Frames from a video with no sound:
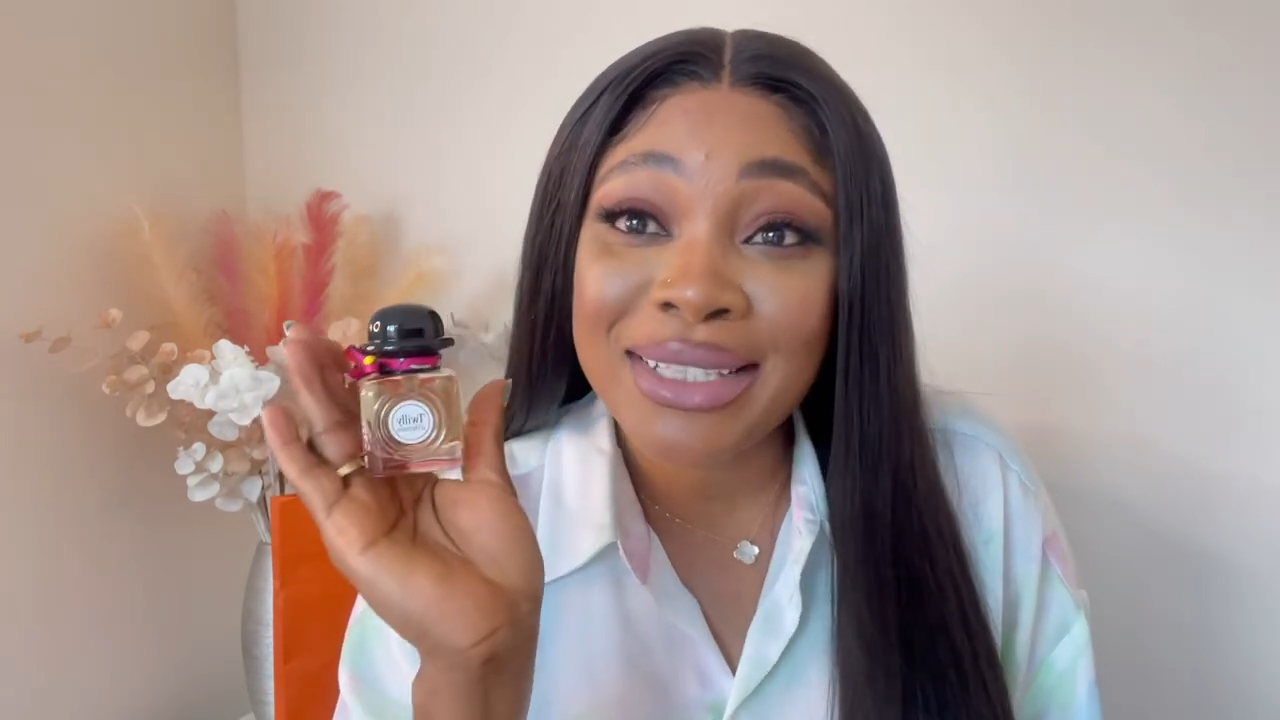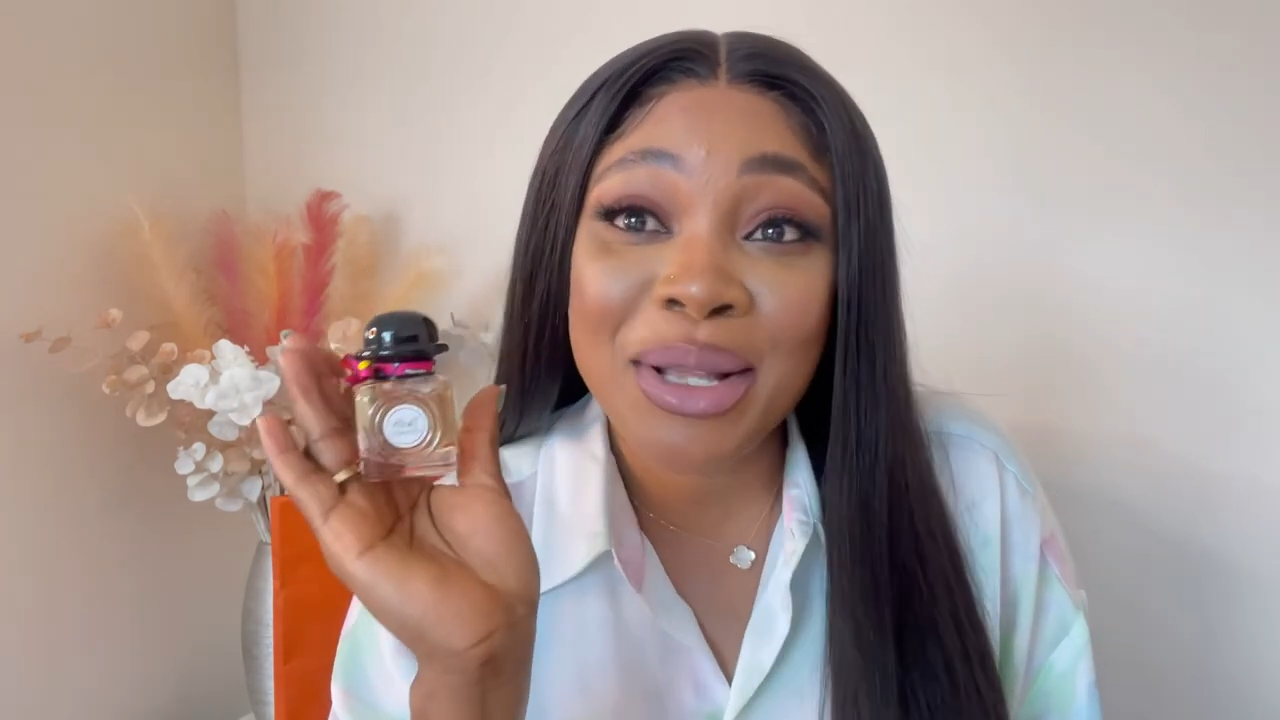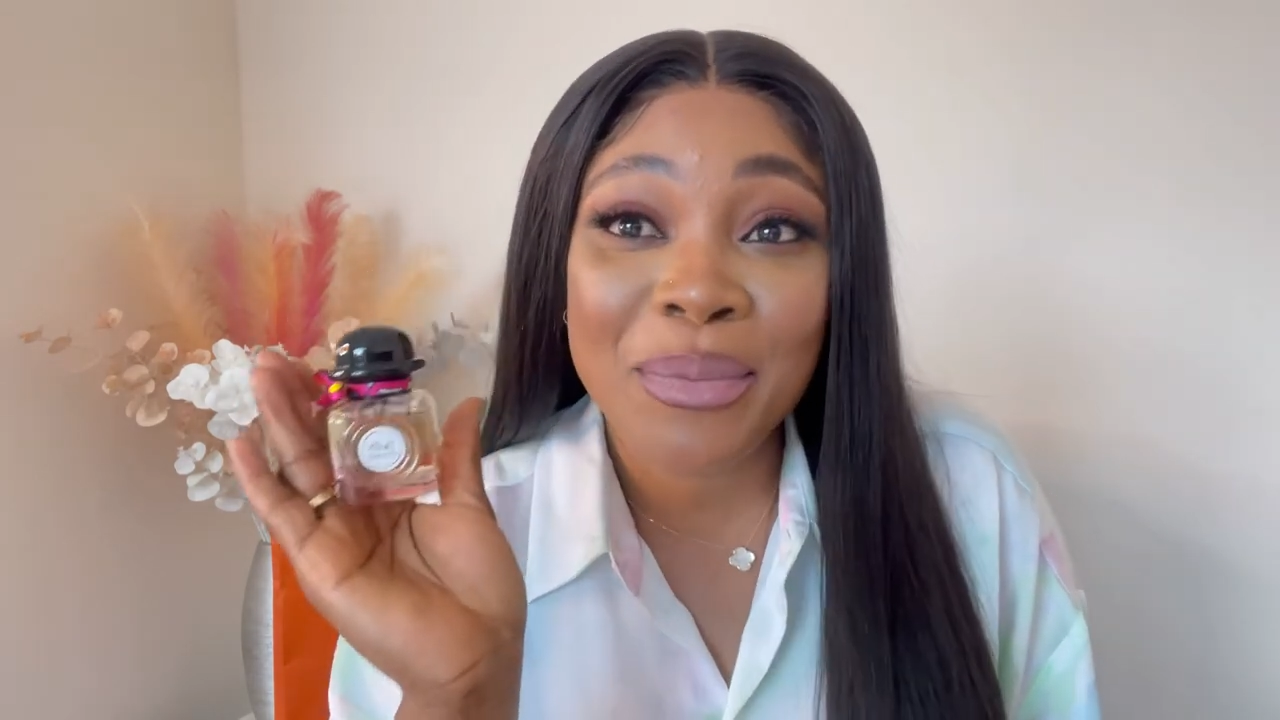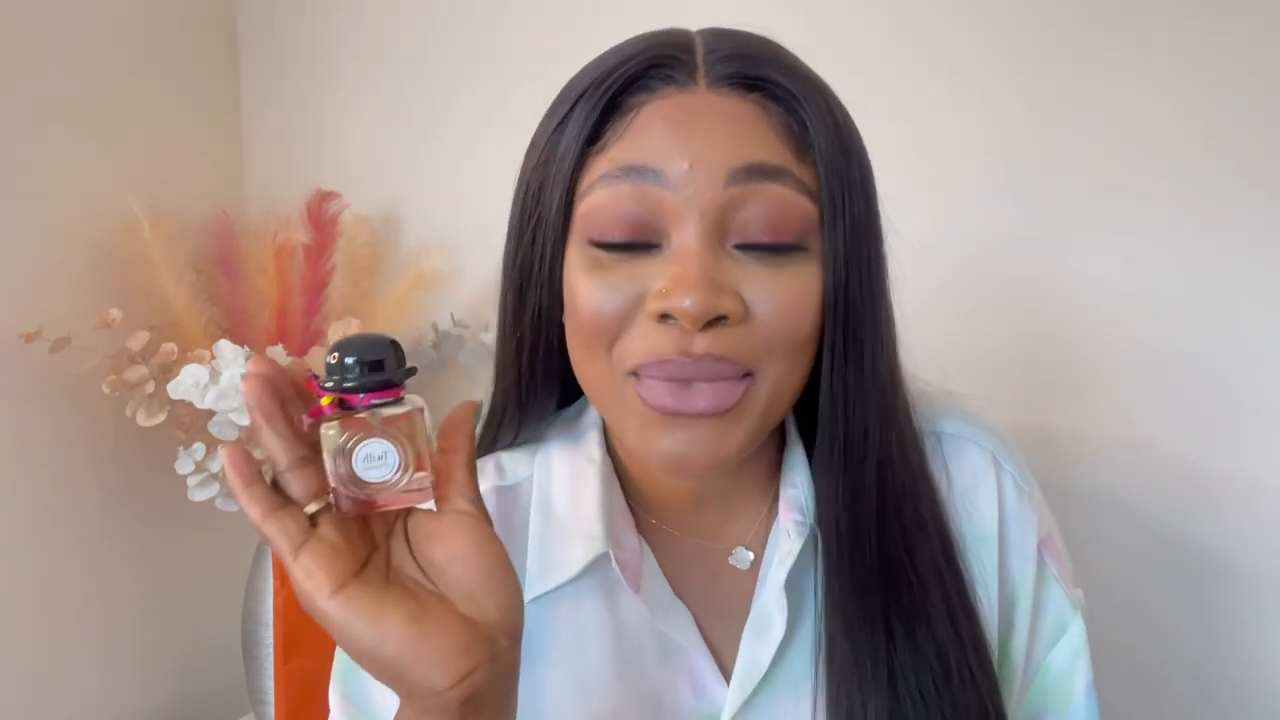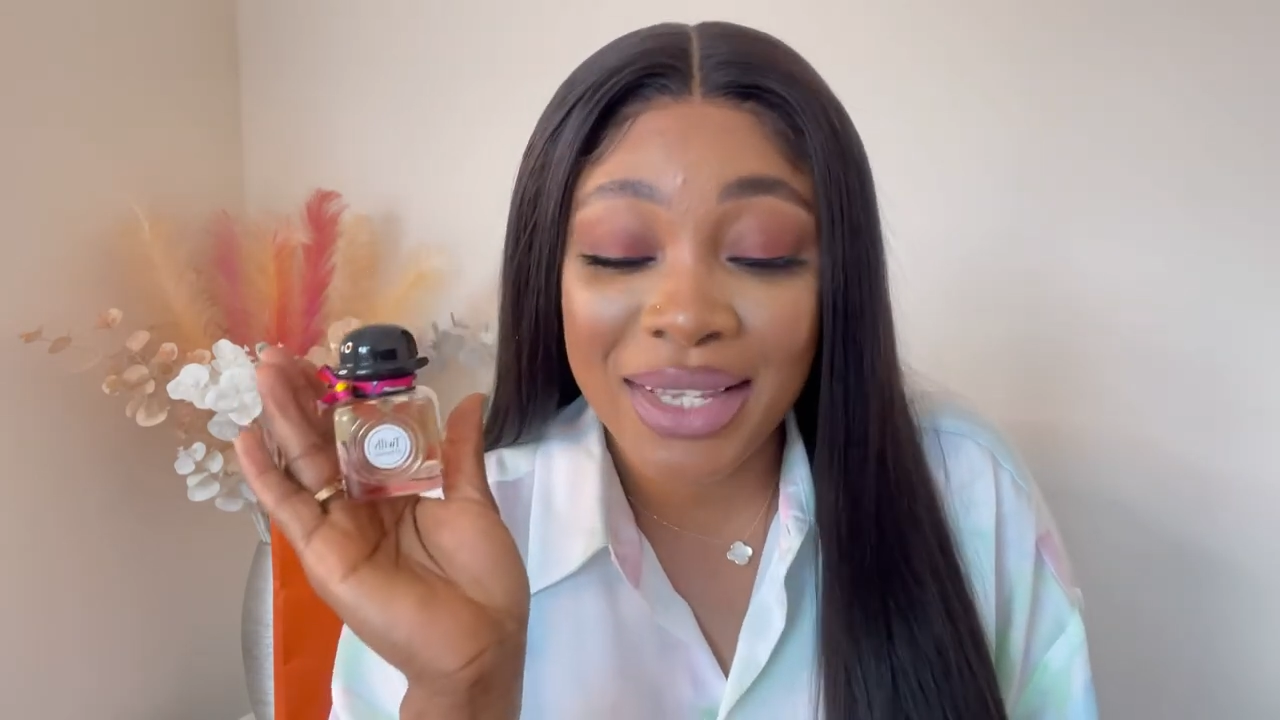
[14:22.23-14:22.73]

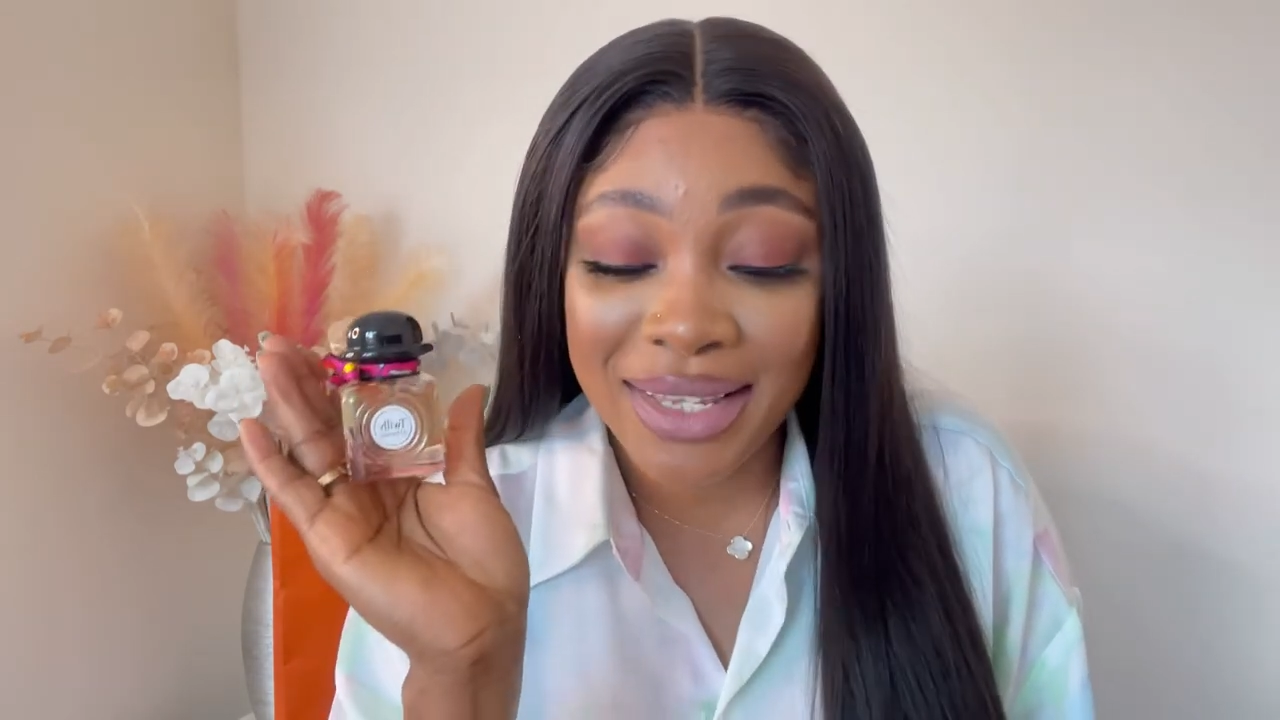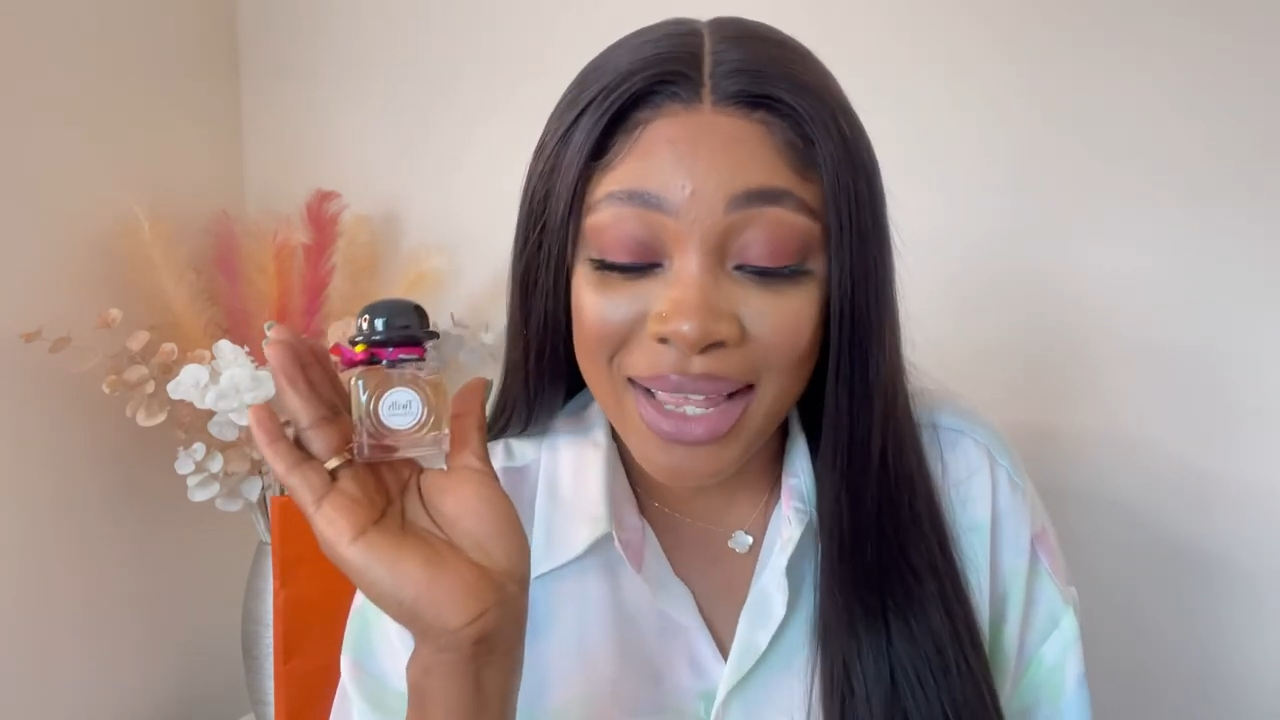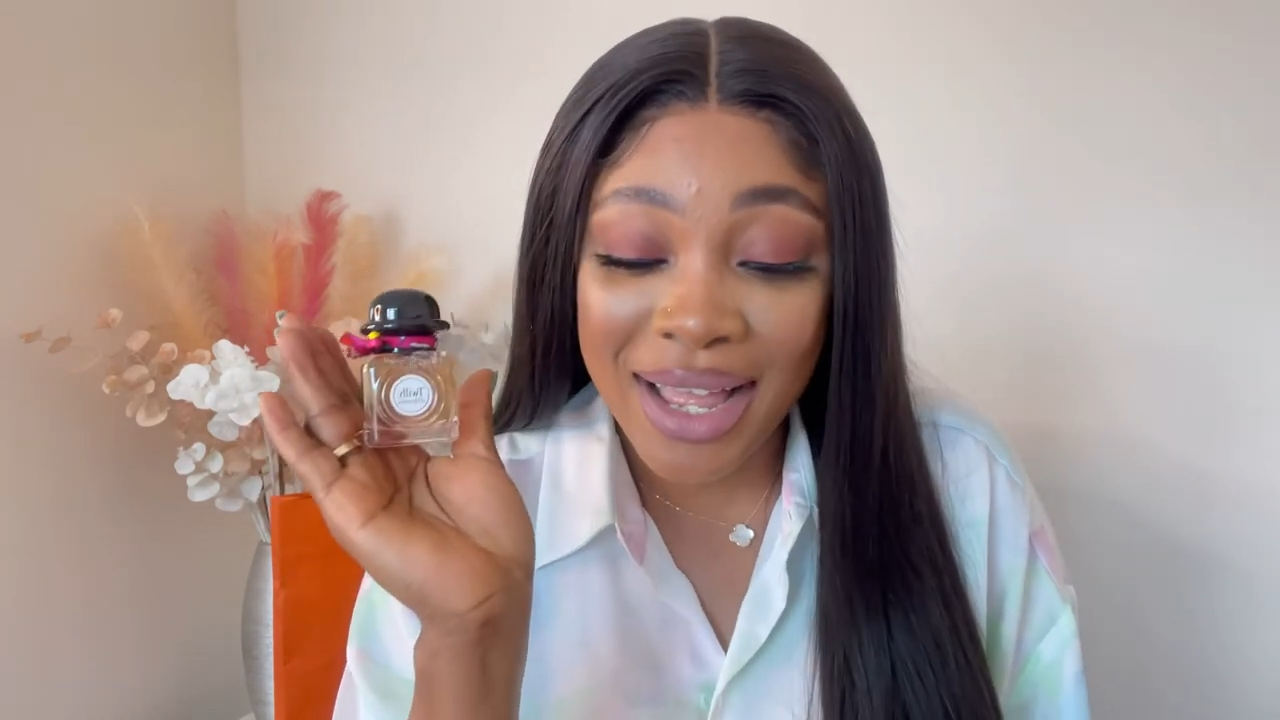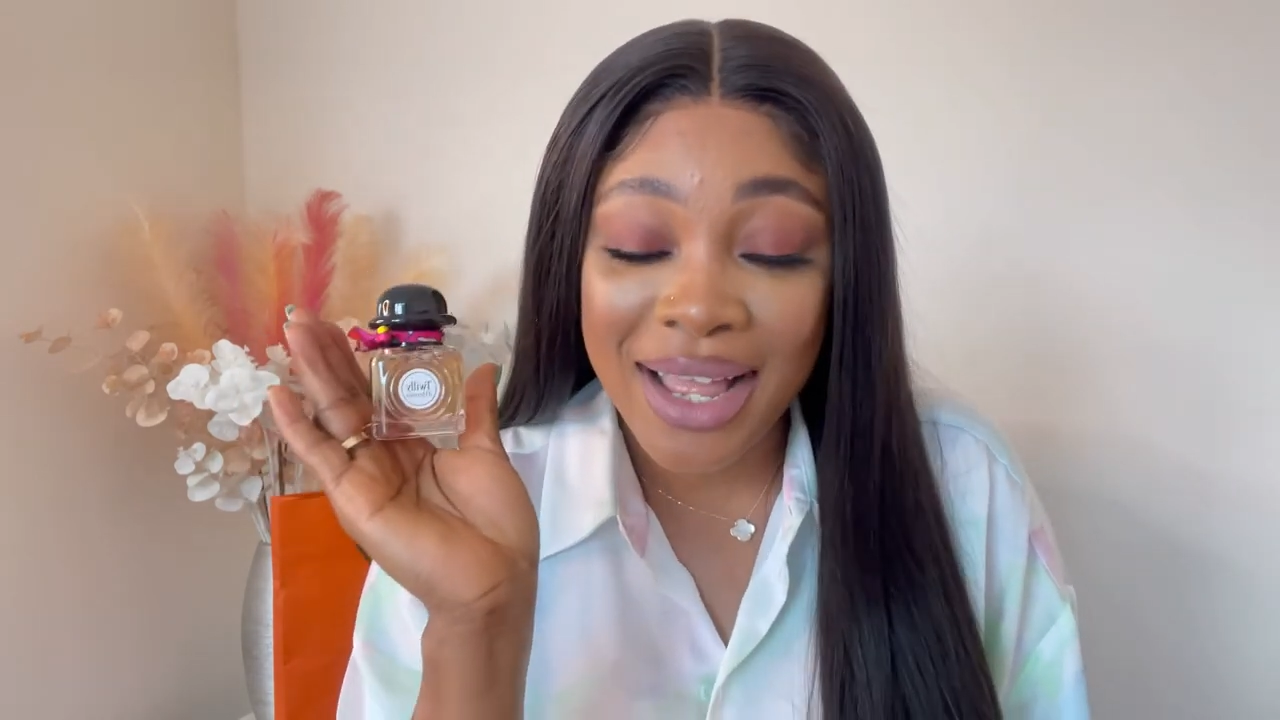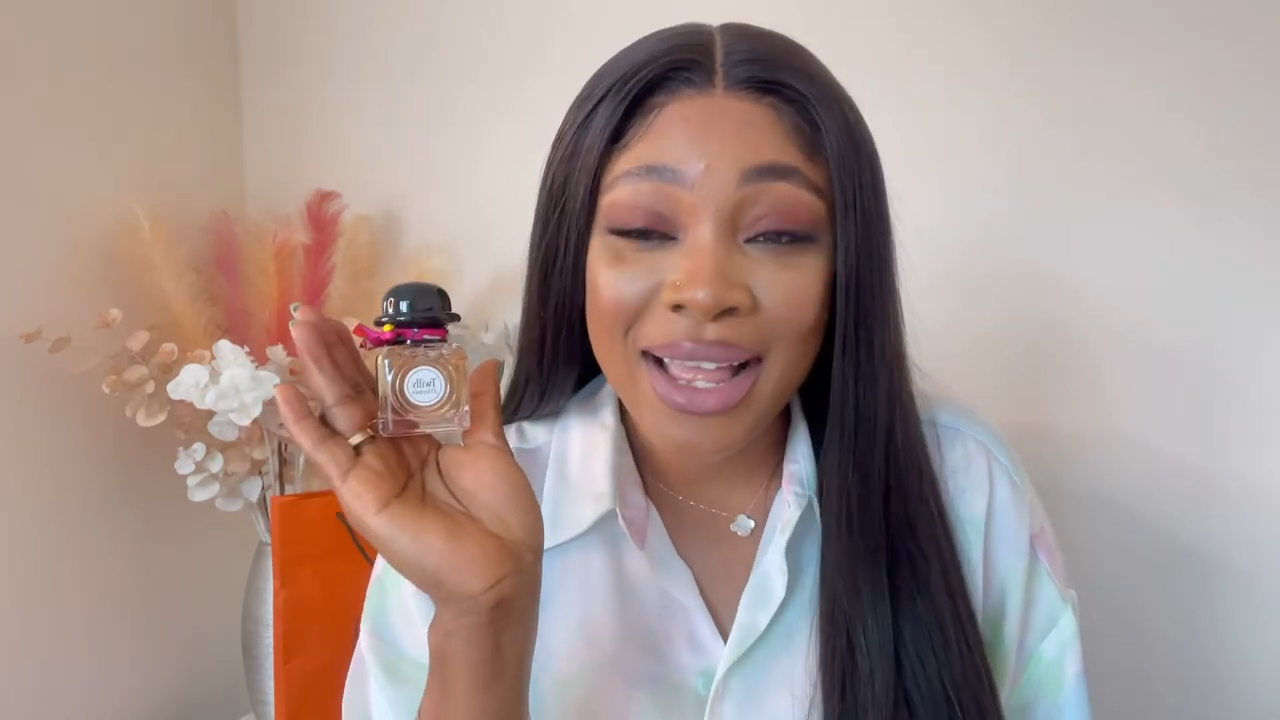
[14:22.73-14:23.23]
something that